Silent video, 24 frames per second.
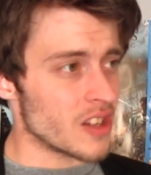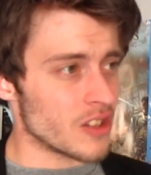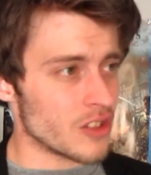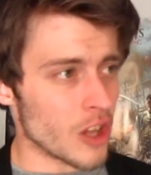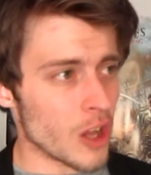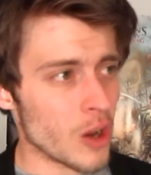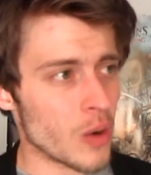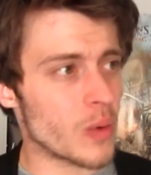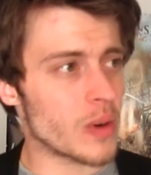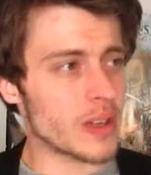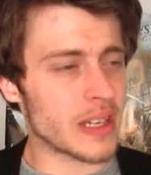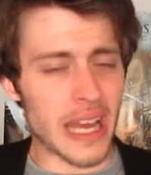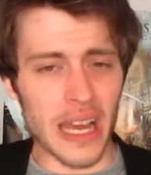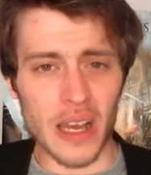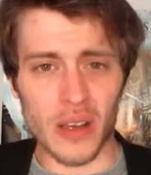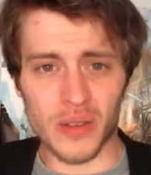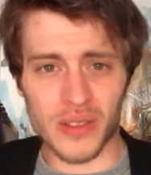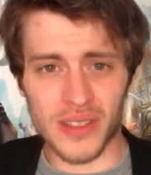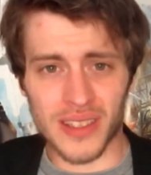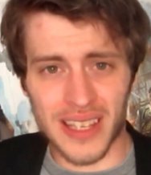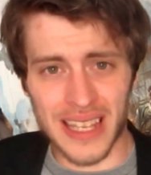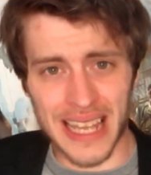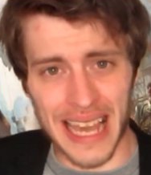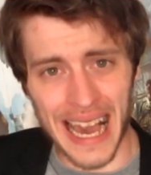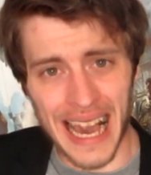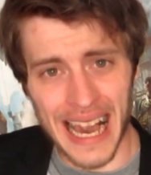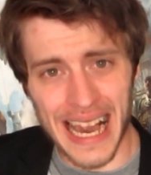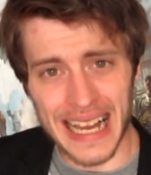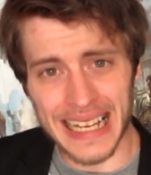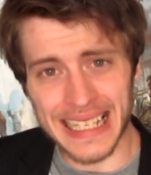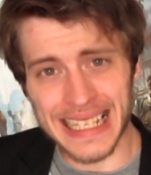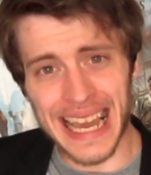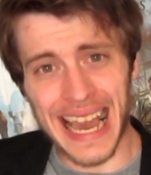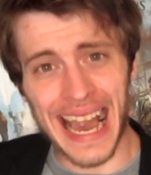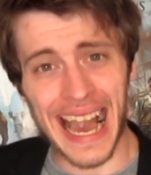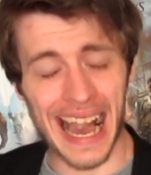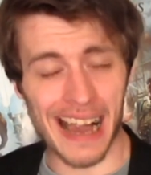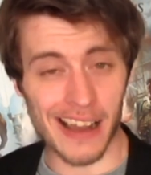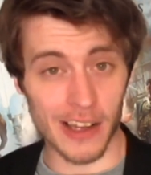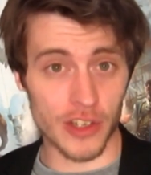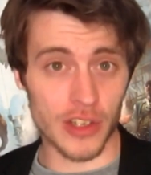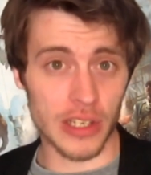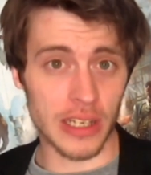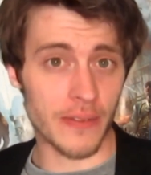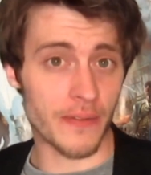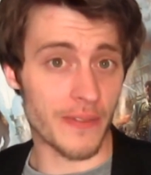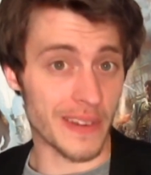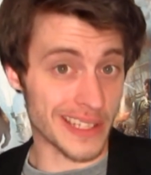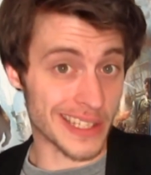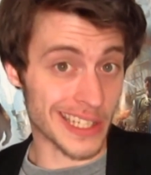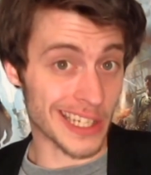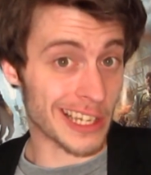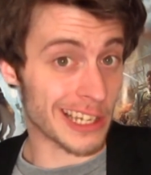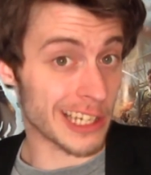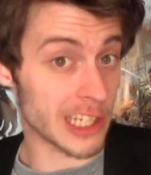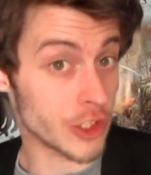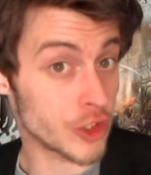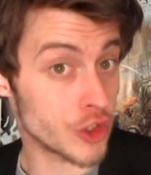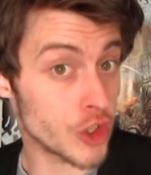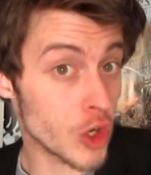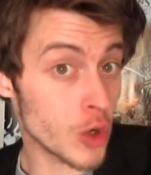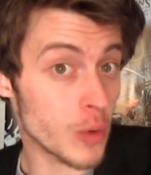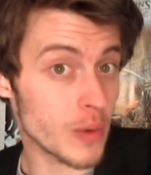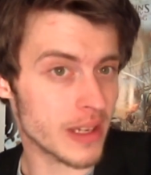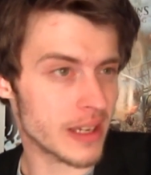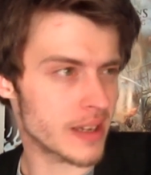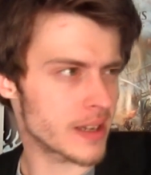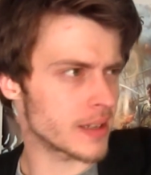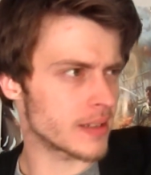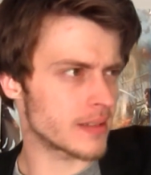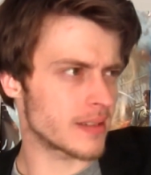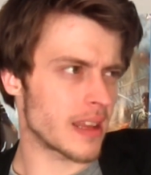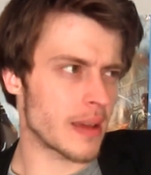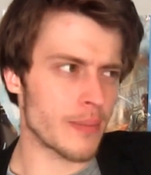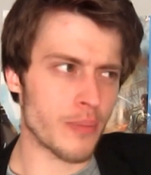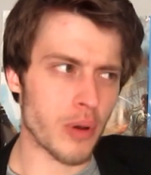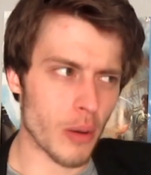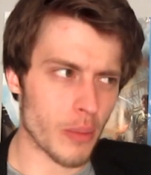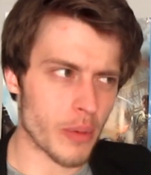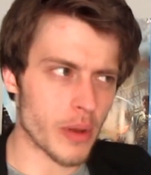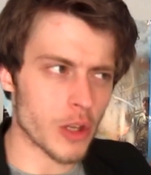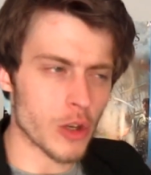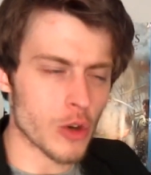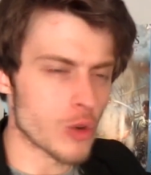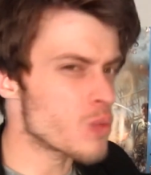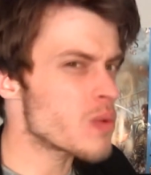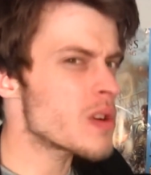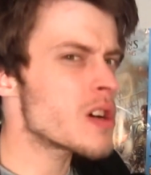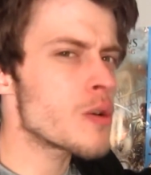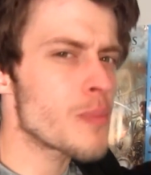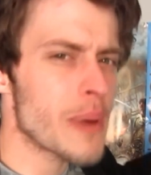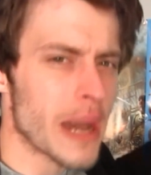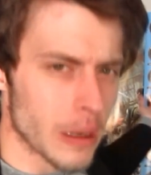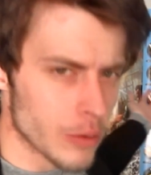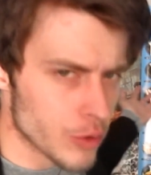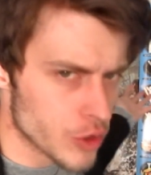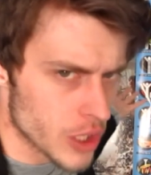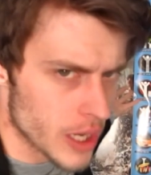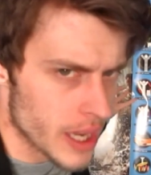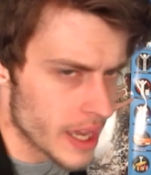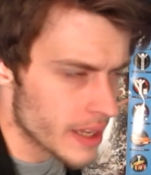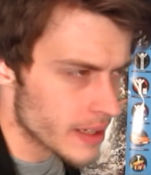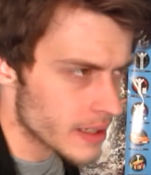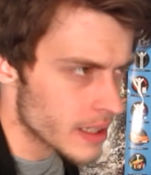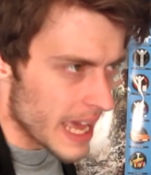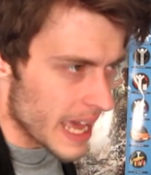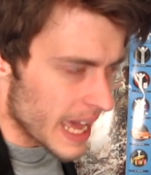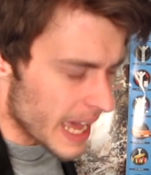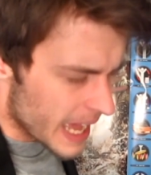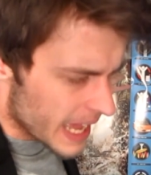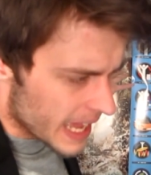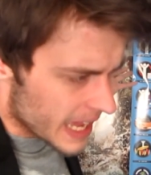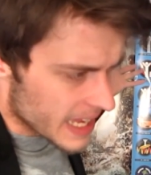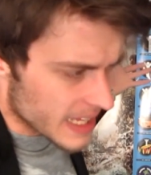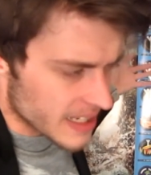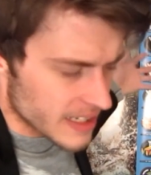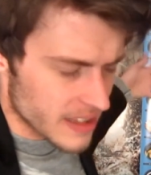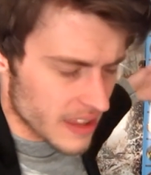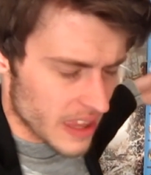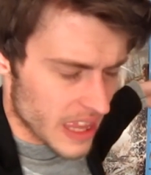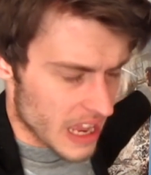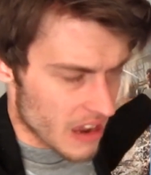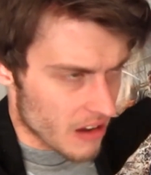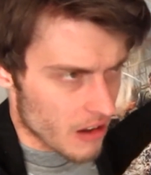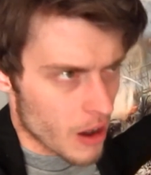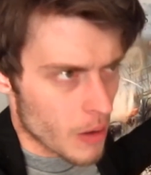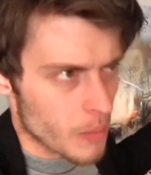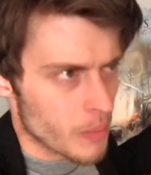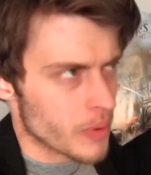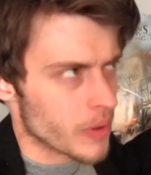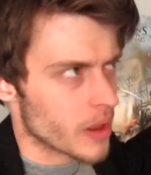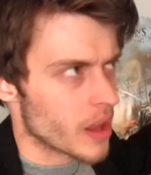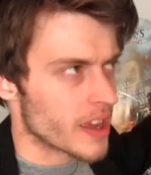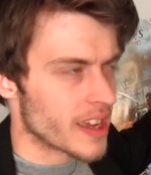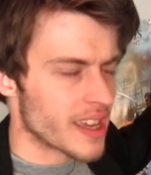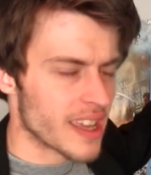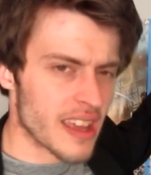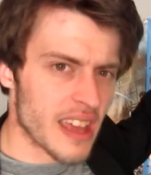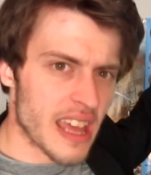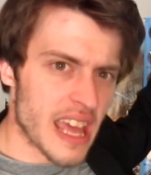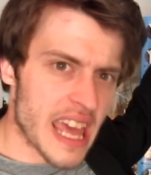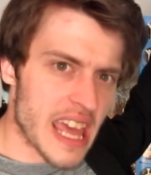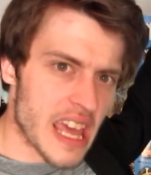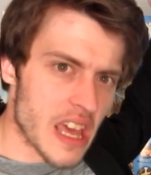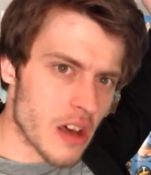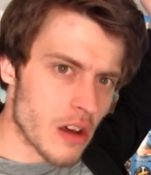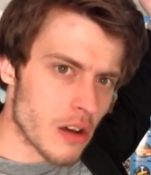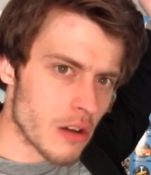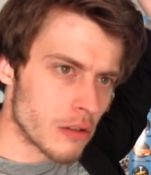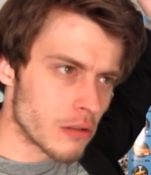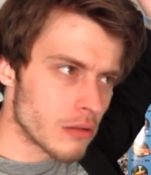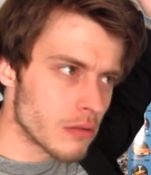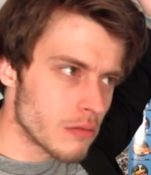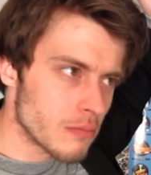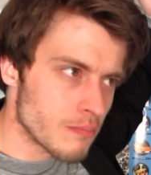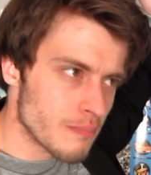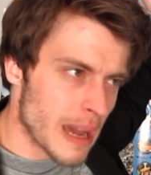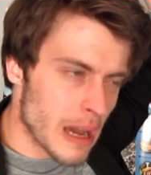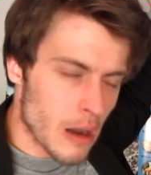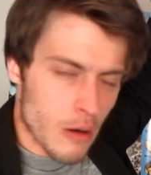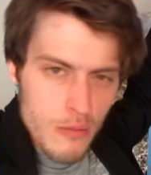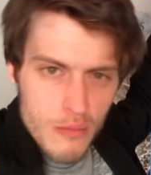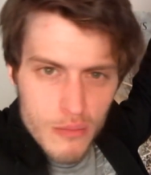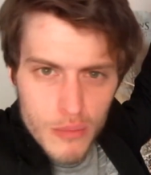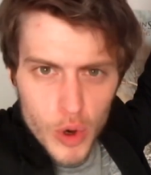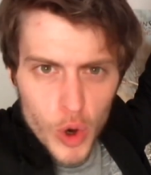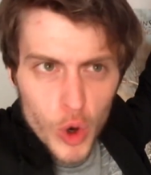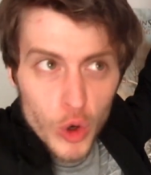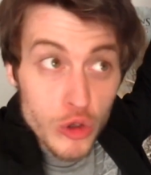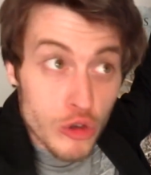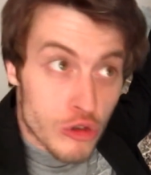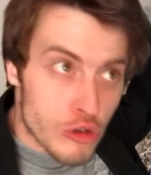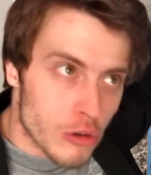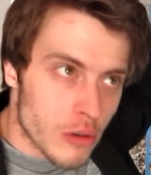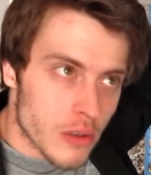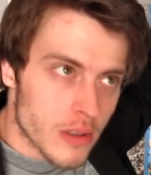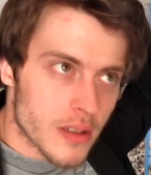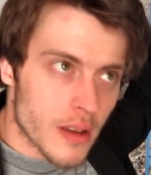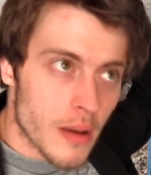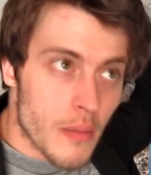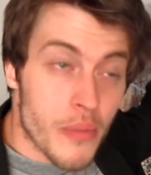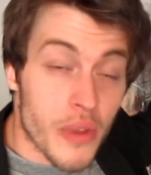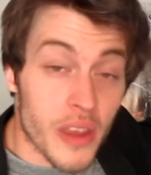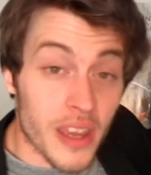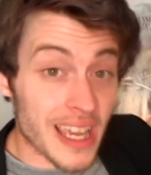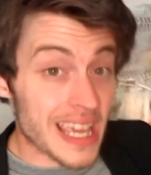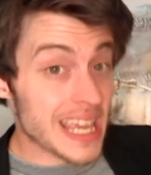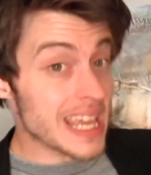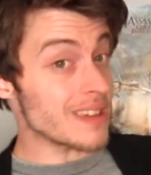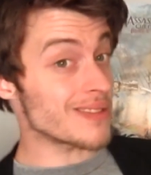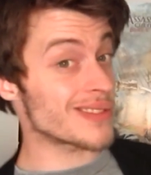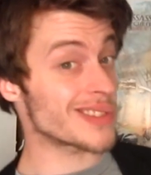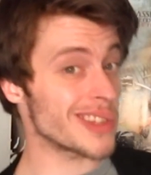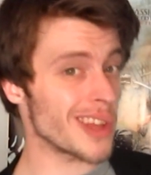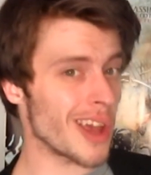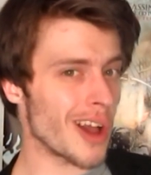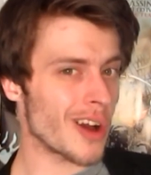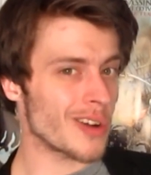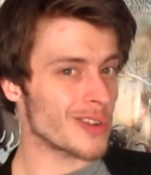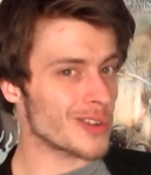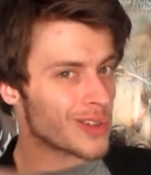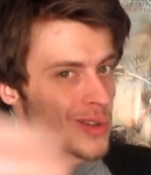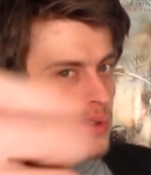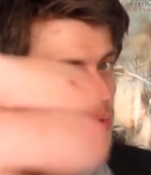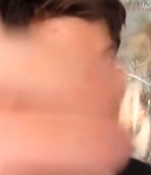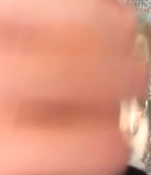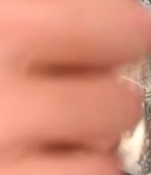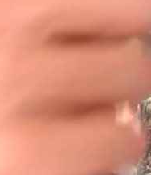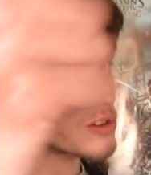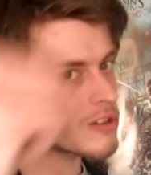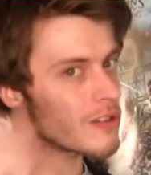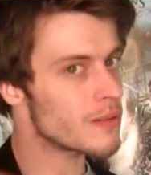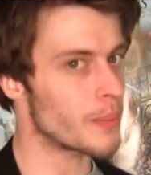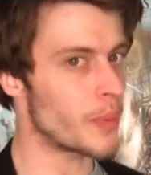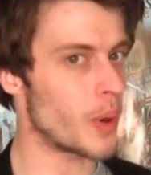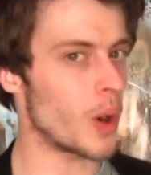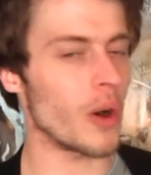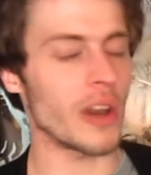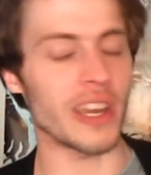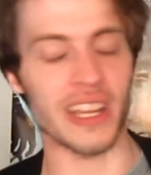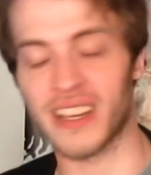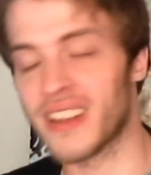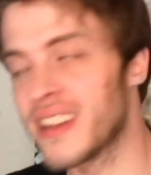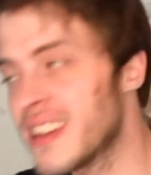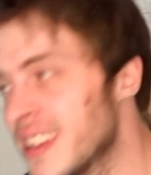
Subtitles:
no one else can actually physically do it because they're probably all wheelbound chaired and they're up like a hill, Mount Mordor or something? If so, you score a point.